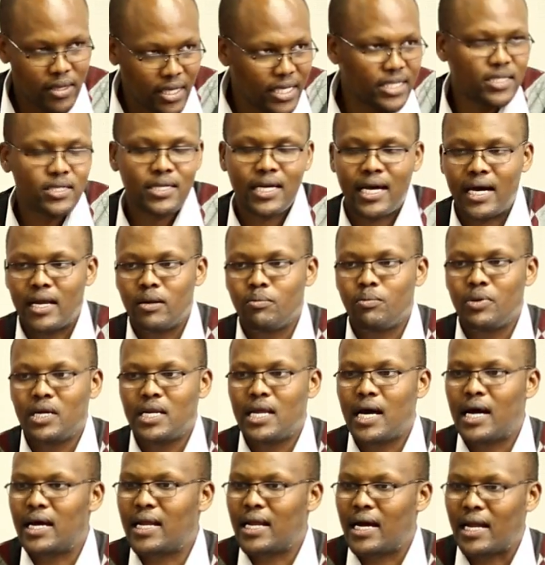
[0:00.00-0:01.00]
This can
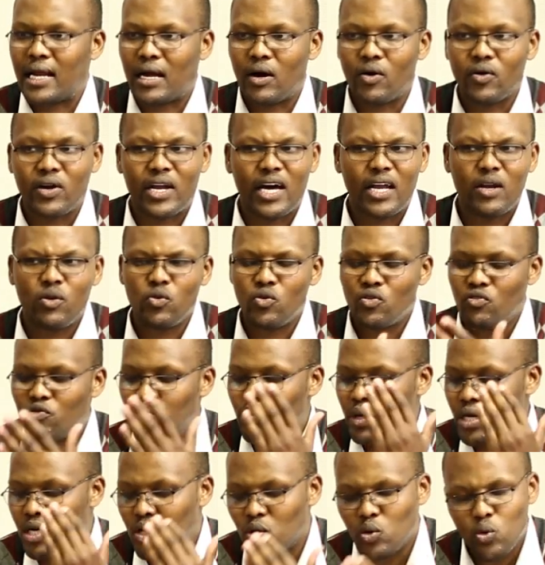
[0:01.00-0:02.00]
be done around, and
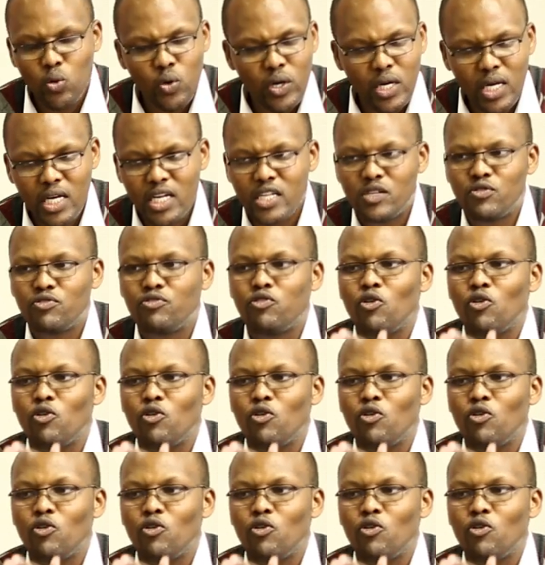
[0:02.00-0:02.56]
we've been doing it